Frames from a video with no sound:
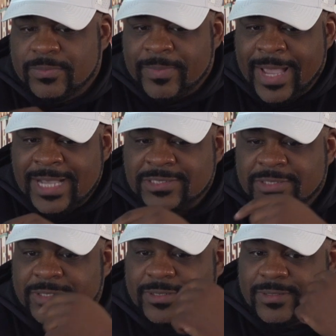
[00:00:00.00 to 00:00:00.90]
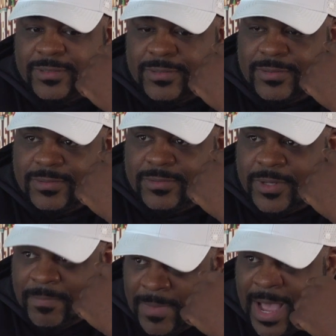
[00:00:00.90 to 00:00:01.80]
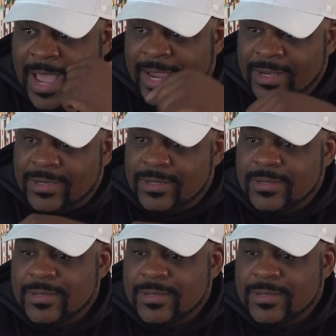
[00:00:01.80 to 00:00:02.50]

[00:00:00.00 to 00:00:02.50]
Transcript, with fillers: master your mind